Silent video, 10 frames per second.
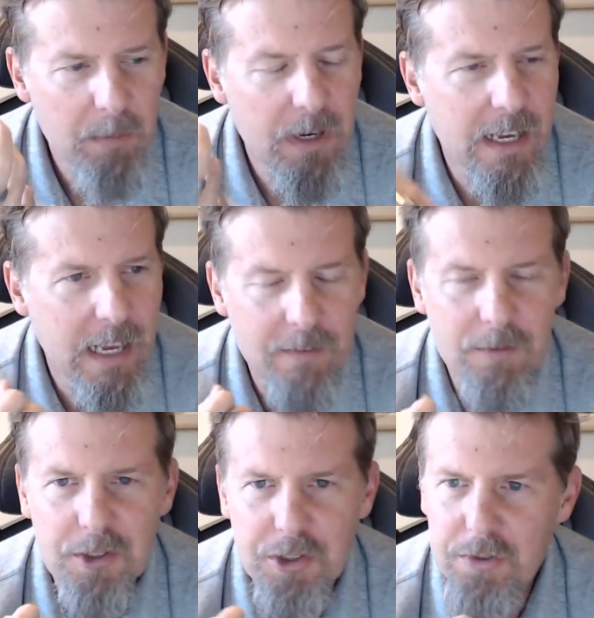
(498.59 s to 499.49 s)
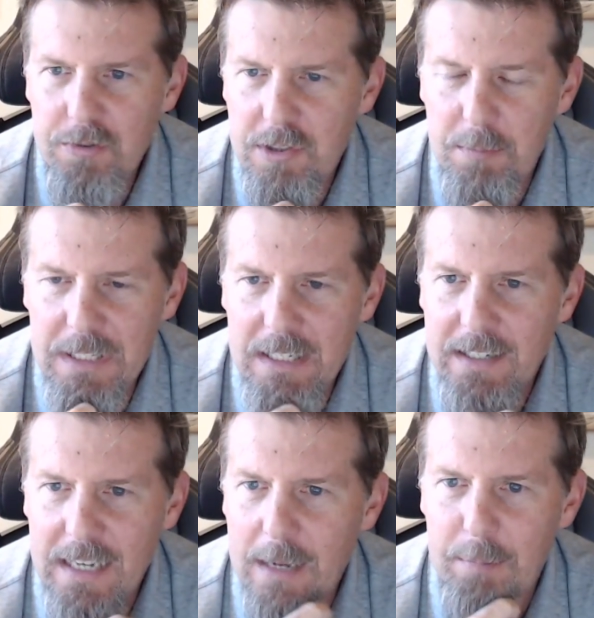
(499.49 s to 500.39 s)
would I ever choose to be
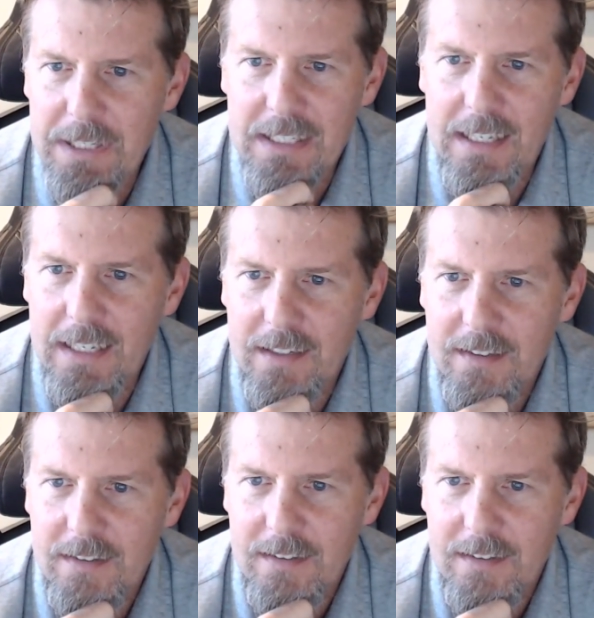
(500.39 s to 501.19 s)
unhappy again?